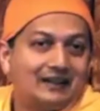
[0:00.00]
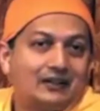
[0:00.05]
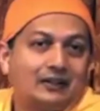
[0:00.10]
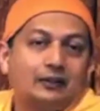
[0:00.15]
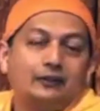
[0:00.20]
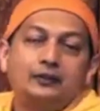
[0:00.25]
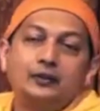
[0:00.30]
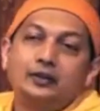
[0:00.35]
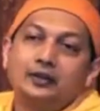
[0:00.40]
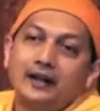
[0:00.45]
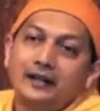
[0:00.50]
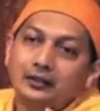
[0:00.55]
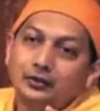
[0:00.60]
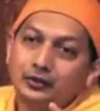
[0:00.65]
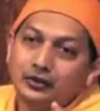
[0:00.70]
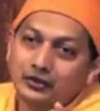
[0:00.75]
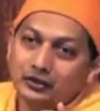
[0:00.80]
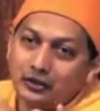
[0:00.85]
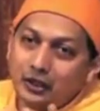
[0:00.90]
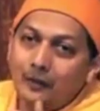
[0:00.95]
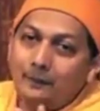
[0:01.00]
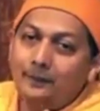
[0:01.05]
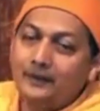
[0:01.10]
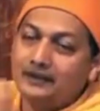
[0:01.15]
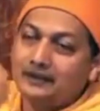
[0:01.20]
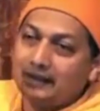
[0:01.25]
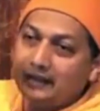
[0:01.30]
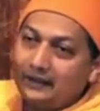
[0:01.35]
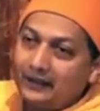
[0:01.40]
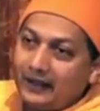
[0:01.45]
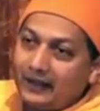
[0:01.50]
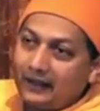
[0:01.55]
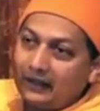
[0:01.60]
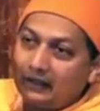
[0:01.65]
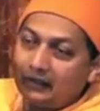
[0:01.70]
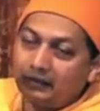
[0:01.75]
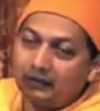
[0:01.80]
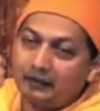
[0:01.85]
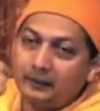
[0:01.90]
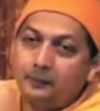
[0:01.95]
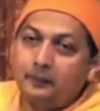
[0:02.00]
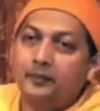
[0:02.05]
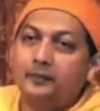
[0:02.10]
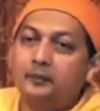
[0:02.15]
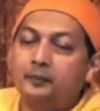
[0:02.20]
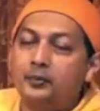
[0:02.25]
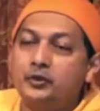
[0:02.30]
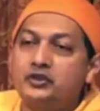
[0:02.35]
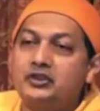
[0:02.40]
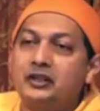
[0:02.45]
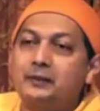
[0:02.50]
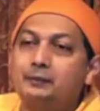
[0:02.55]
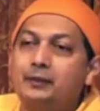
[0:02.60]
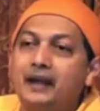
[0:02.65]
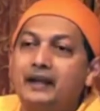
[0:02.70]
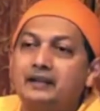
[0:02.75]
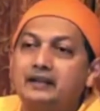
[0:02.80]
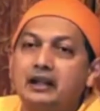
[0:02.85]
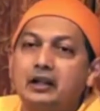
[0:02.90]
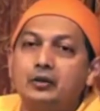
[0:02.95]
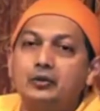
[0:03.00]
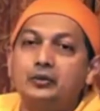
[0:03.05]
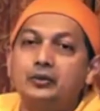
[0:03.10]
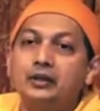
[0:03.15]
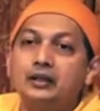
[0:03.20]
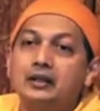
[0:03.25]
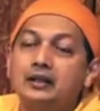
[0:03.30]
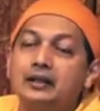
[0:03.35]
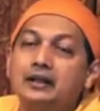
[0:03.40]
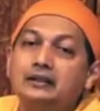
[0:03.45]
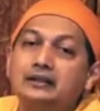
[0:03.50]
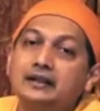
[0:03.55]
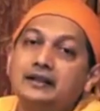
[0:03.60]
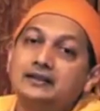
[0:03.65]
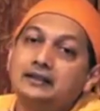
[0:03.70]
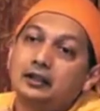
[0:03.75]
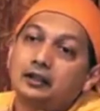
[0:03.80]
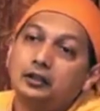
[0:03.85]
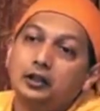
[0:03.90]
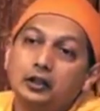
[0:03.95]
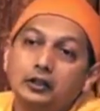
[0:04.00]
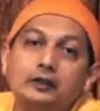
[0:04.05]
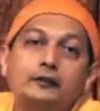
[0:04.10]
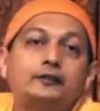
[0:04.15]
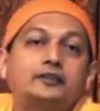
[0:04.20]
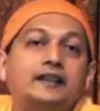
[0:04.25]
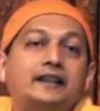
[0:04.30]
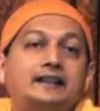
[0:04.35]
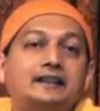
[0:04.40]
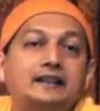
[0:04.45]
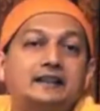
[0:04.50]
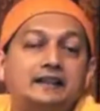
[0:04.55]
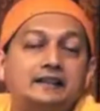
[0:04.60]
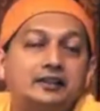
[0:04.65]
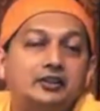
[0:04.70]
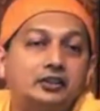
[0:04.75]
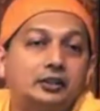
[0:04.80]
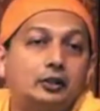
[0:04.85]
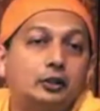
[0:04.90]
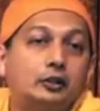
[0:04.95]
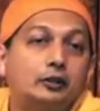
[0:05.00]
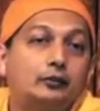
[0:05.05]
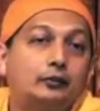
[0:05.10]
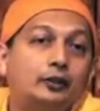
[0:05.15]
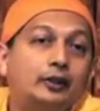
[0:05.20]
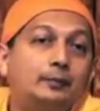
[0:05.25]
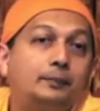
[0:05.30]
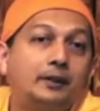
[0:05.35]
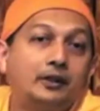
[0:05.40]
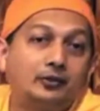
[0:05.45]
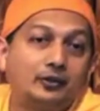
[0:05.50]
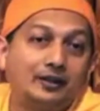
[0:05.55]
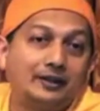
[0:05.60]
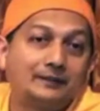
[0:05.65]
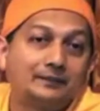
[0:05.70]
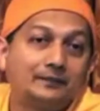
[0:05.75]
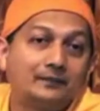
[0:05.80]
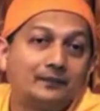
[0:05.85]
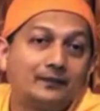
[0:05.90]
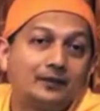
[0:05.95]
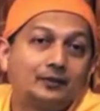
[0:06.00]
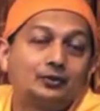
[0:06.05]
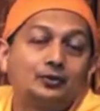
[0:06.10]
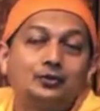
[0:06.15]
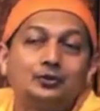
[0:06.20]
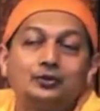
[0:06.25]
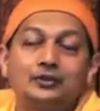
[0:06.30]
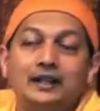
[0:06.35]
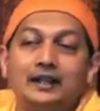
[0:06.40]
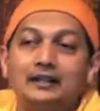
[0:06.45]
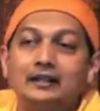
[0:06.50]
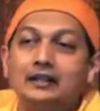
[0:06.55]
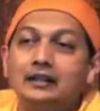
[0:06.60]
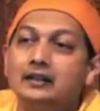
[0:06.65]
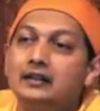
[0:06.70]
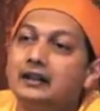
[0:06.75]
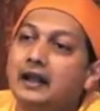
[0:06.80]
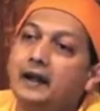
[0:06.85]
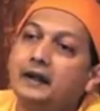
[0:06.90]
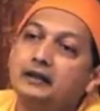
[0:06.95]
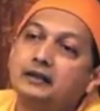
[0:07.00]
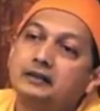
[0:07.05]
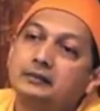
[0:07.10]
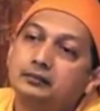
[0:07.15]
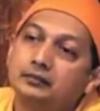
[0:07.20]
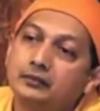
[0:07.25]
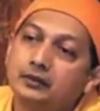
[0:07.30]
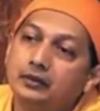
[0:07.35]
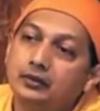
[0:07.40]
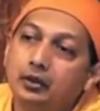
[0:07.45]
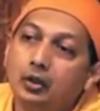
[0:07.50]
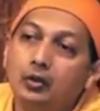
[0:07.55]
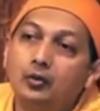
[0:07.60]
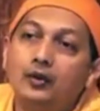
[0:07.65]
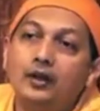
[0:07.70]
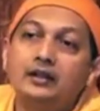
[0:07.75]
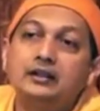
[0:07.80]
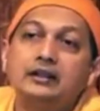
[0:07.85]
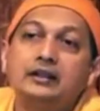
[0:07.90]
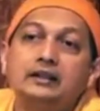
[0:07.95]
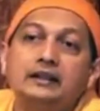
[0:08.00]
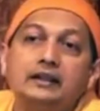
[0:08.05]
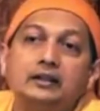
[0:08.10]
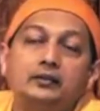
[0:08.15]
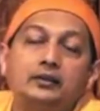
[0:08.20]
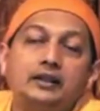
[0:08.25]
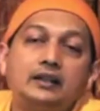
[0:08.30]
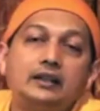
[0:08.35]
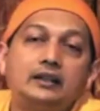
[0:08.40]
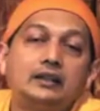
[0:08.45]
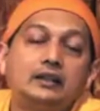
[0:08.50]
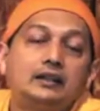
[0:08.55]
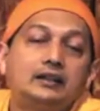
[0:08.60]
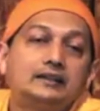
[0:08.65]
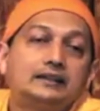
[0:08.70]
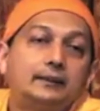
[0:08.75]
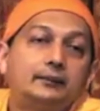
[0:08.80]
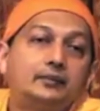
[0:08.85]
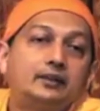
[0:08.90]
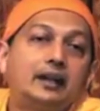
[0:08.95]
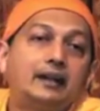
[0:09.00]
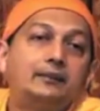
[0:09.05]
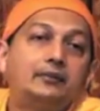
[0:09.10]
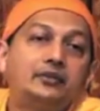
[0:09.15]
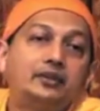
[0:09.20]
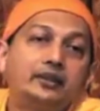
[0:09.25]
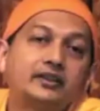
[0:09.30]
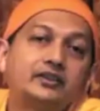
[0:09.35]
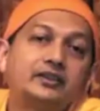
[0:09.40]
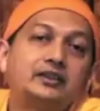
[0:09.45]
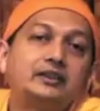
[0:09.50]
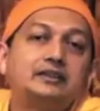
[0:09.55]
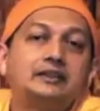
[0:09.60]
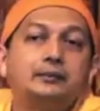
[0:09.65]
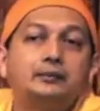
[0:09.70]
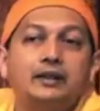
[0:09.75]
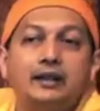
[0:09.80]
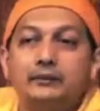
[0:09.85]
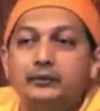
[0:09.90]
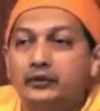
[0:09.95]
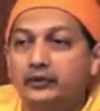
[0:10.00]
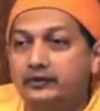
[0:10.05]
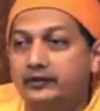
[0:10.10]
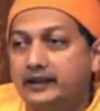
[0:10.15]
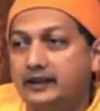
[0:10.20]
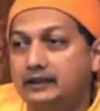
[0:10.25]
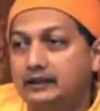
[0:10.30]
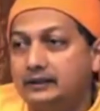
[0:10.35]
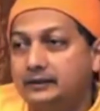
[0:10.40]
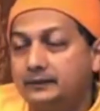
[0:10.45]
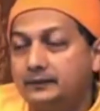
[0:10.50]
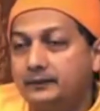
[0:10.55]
So if you try to stop it and push it back down, it takes a lot of psychic energy, a lot of willpower to do that. And no wonder that we sometimes succeed, sometimes fail.